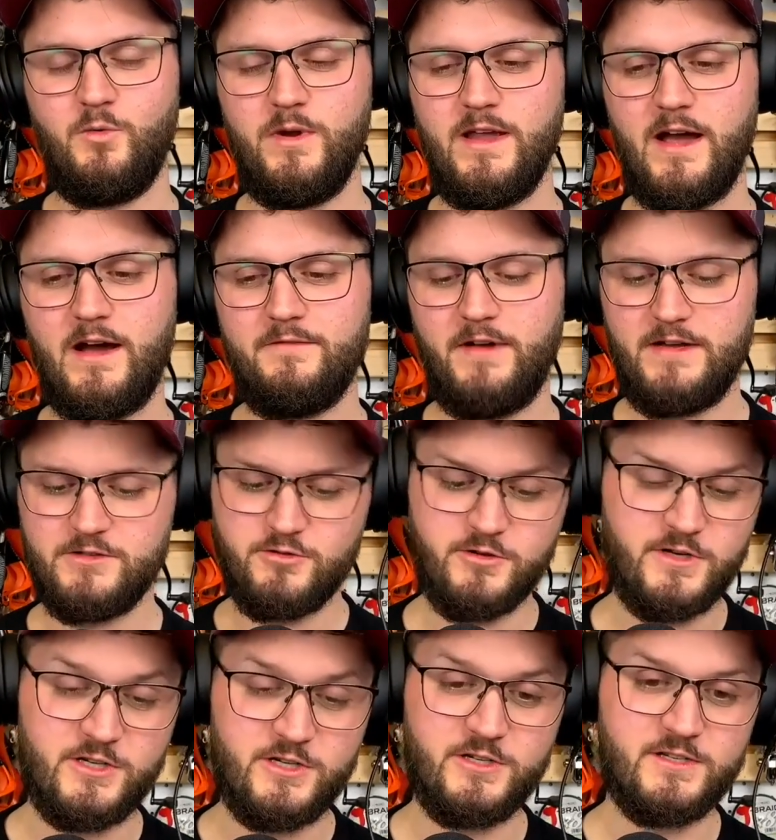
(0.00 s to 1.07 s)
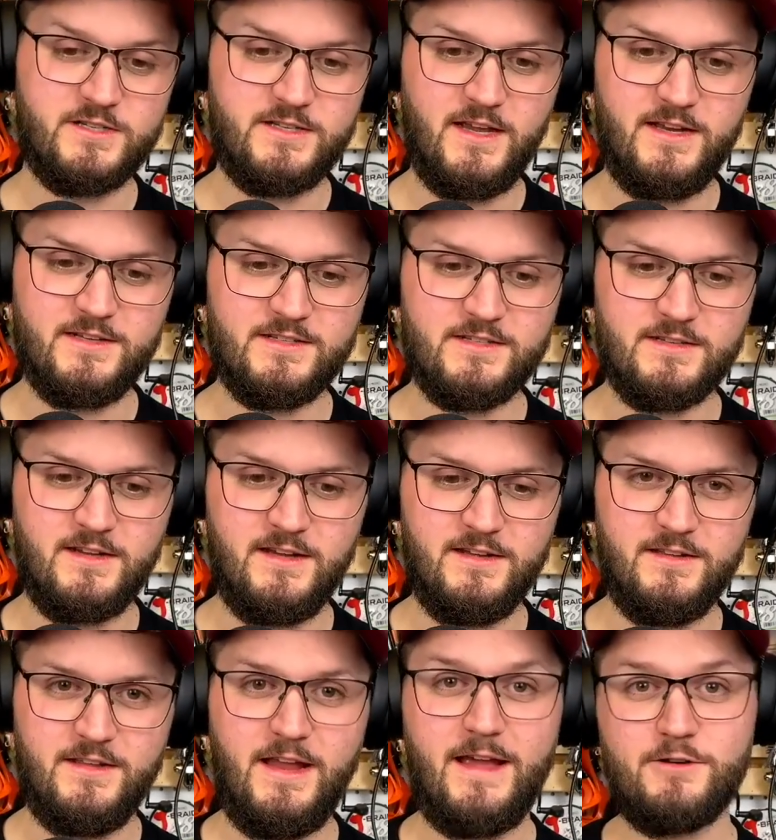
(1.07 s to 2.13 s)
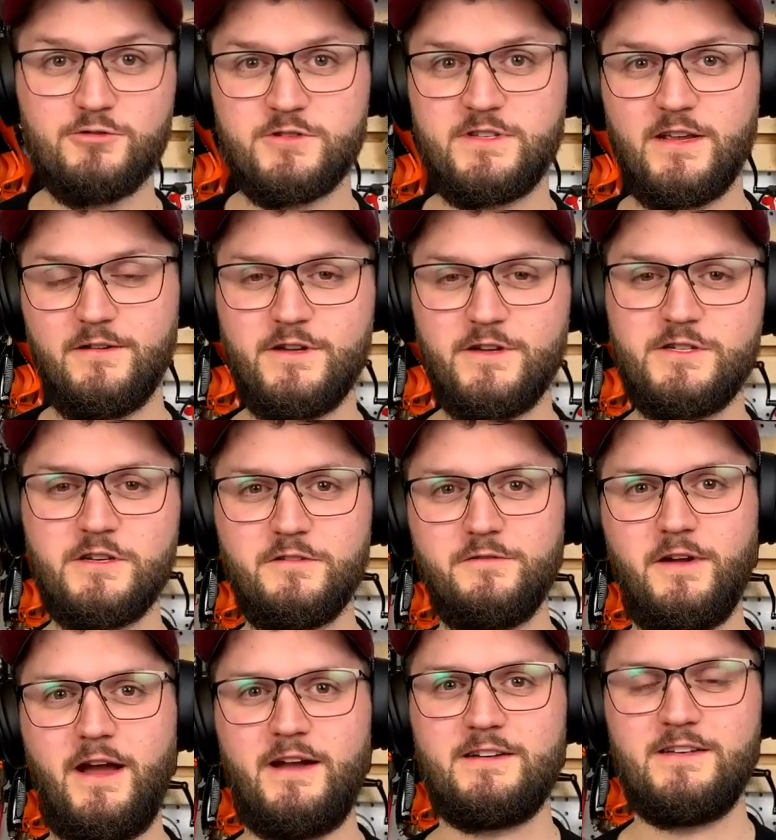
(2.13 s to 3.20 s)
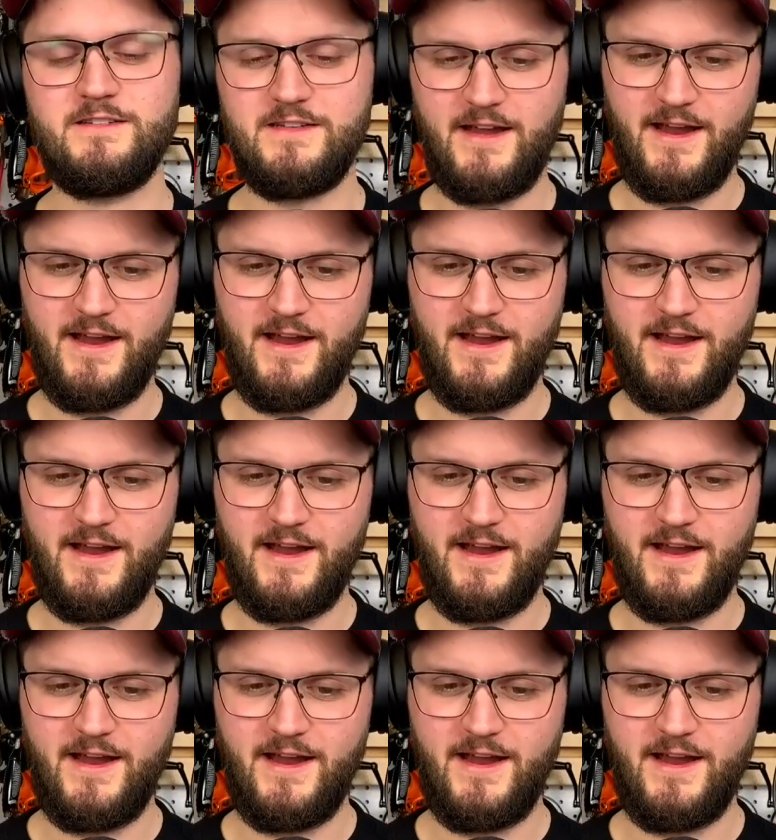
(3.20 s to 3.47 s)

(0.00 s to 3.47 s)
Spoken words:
we have, as tradition states, the interesting fishing fact.